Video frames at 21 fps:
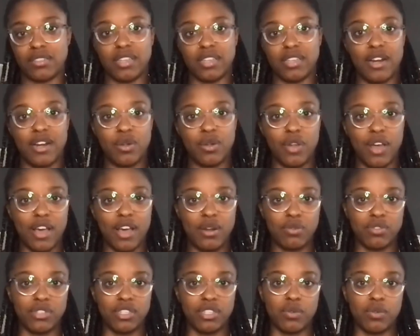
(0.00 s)
I
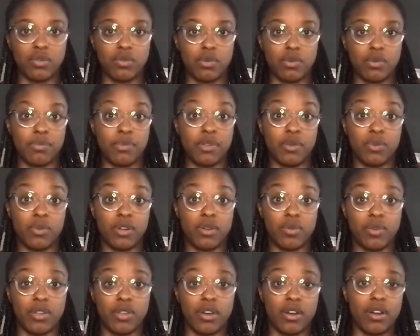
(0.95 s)
don't think we would be where
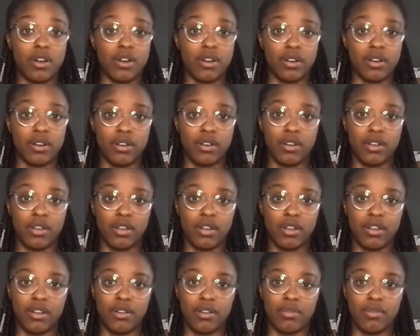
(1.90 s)
we are
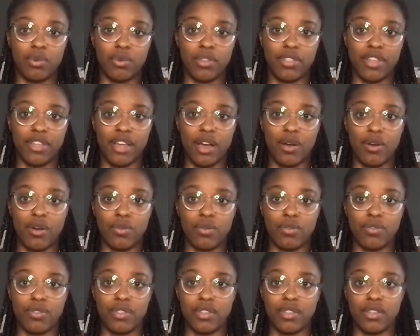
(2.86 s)
without
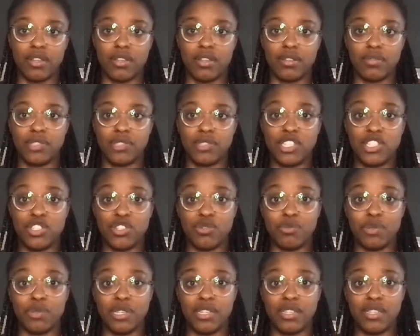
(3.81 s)
the digital
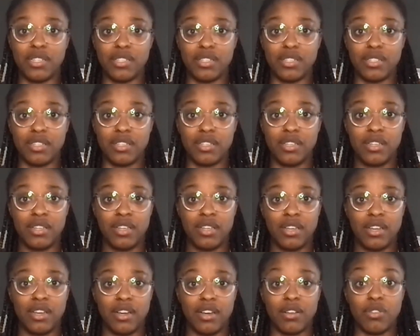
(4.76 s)
media,
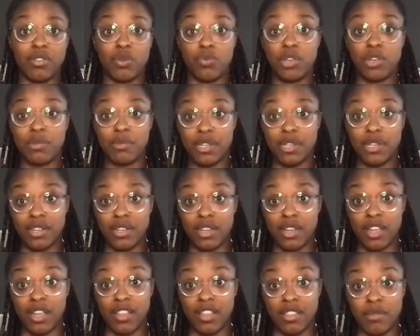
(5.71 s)
the women
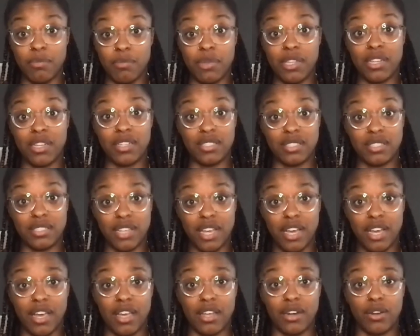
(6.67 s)
in the media
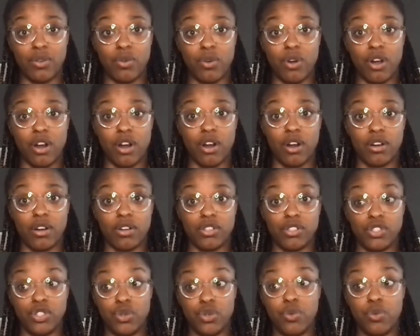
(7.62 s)
side who are
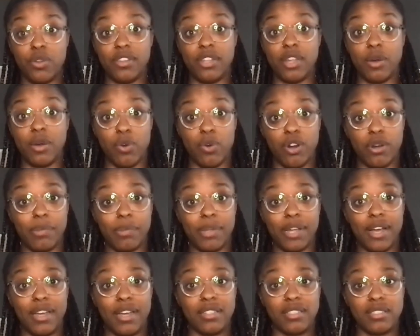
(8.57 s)
doing the work
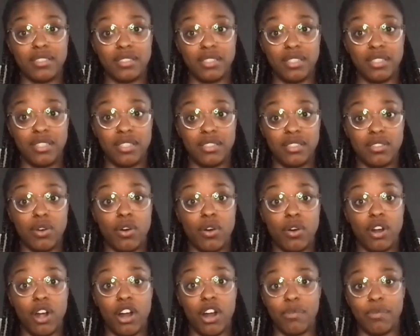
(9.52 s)
behind the scenes
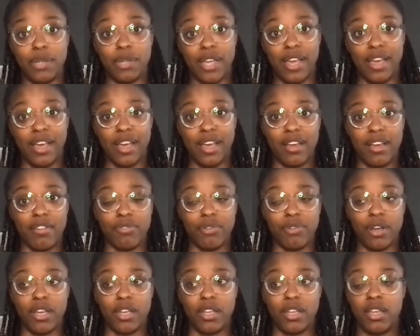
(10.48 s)
on our behalf,
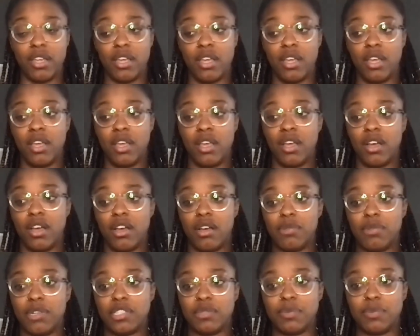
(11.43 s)
right?
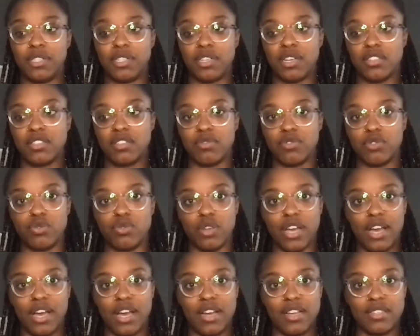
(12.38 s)
It's because of you
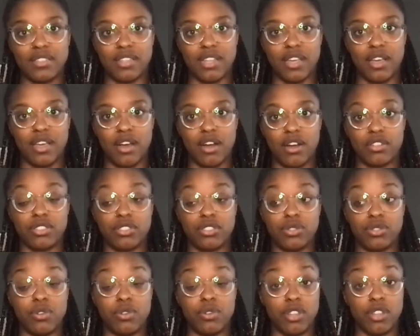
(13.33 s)
guys that our
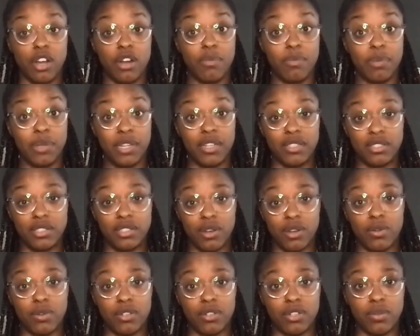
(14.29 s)
stories are being
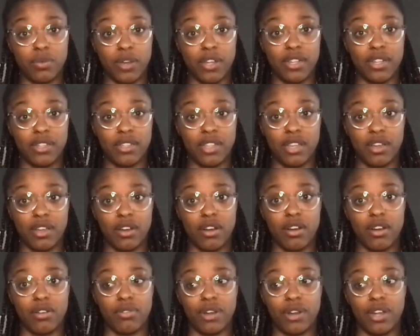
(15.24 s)
told in the way that they
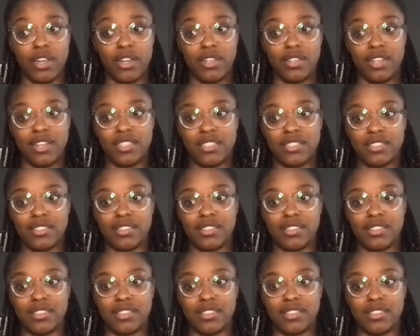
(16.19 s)
are, right? And that's